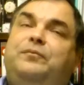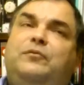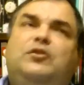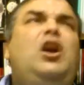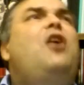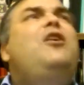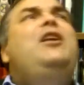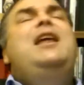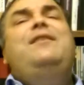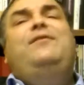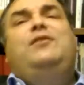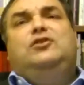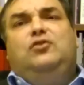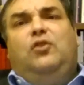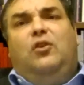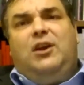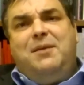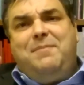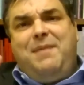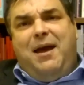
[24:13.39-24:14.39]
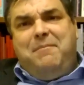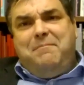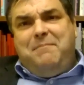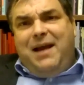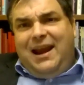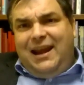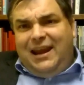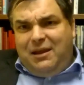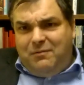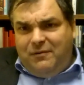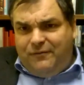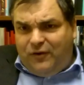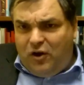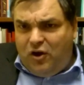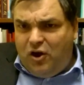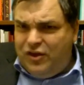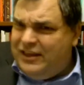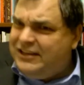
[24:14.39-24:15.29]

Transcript: don't ever talk about money with her.